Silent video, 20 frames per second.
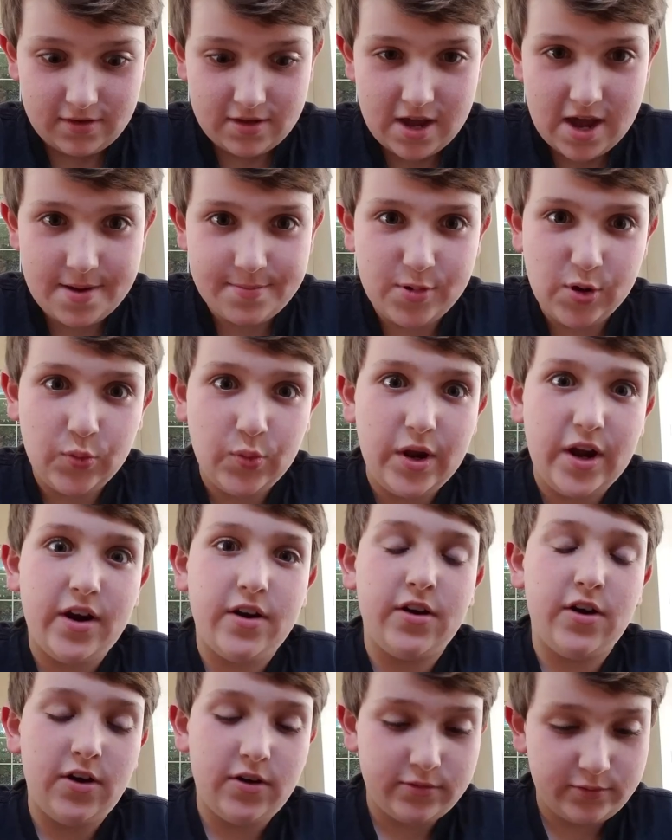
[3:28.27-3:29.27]
I'm a weirdo.
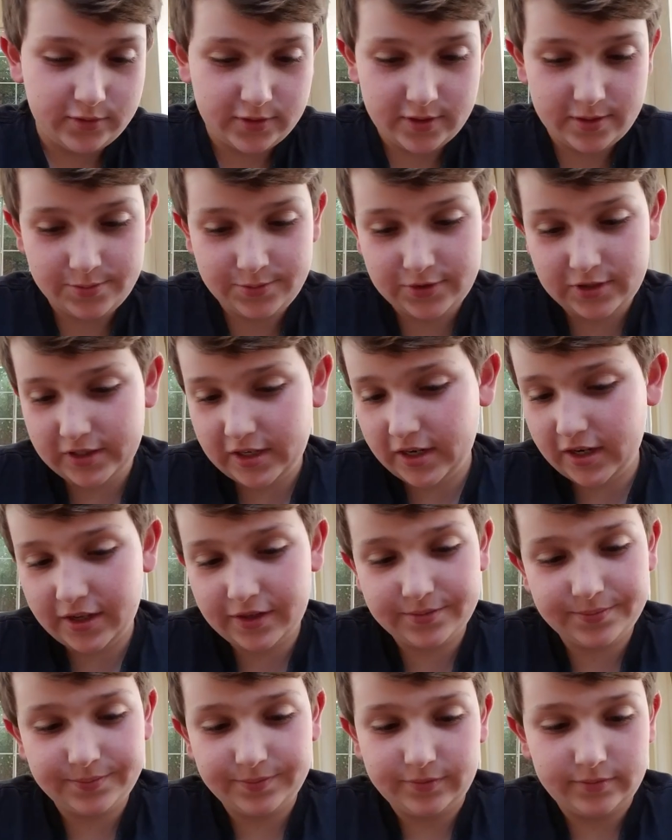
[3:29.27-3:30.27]
I'm just
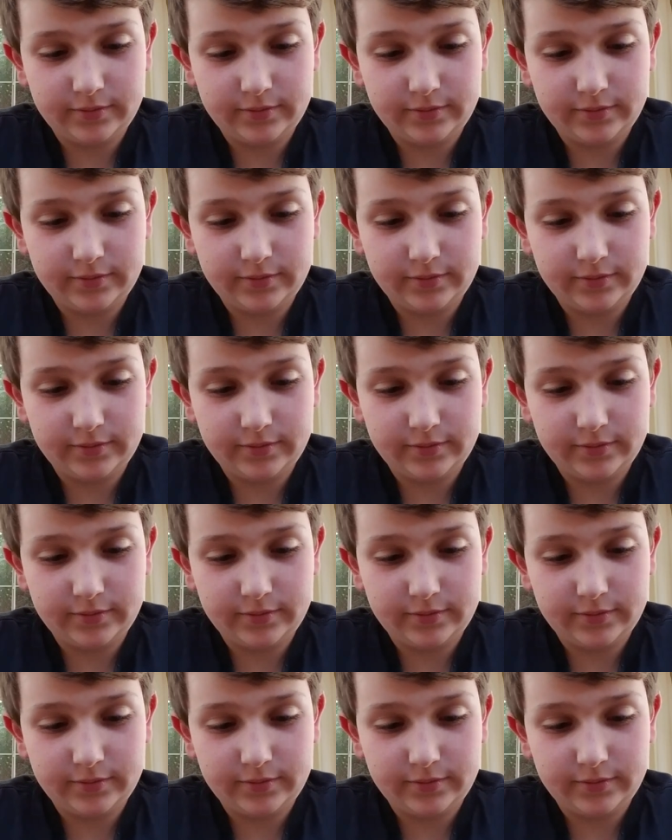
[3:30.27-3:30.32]
kidding.